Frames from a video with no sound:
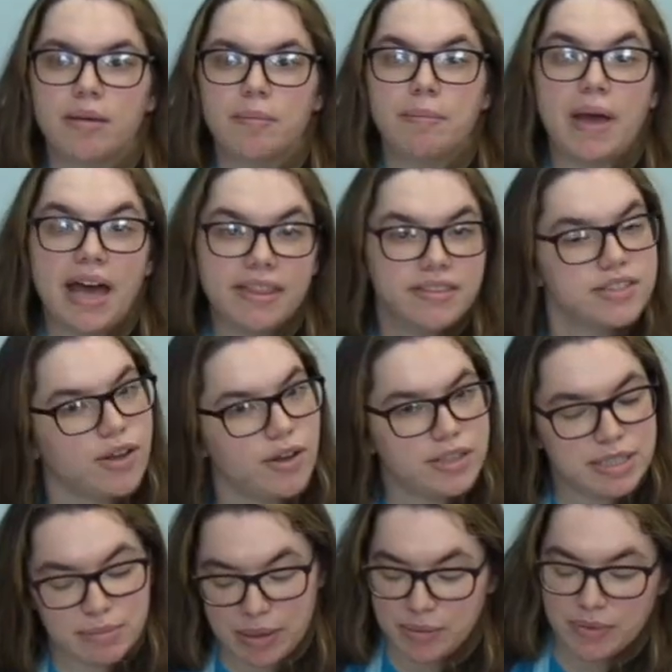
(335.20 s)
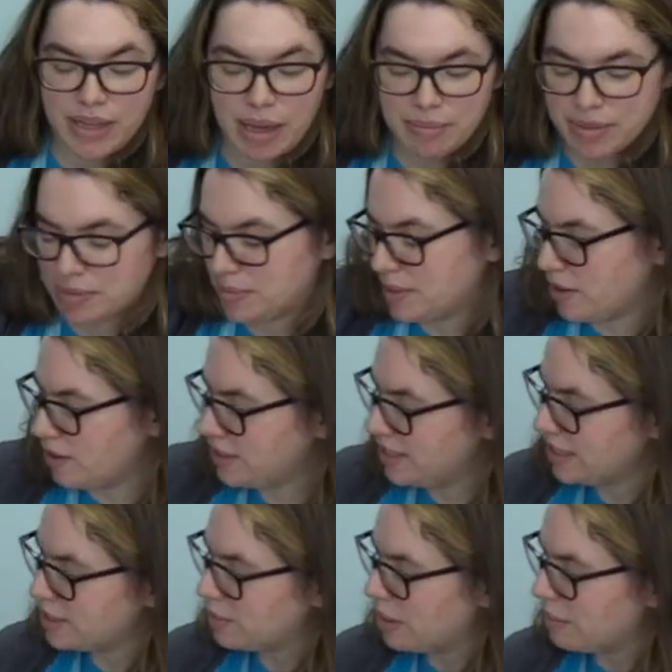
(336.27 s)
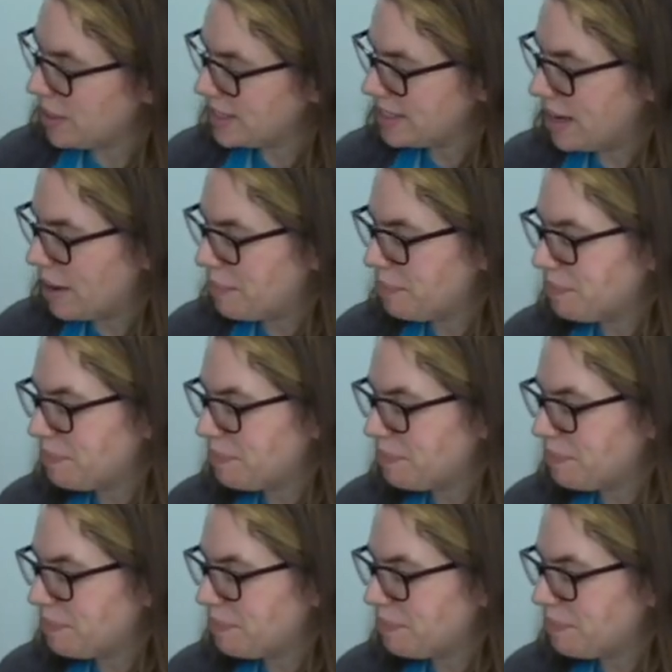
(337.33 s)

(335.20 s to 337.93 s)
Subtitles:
bath salts made with Epsom salts. That's where I messed up.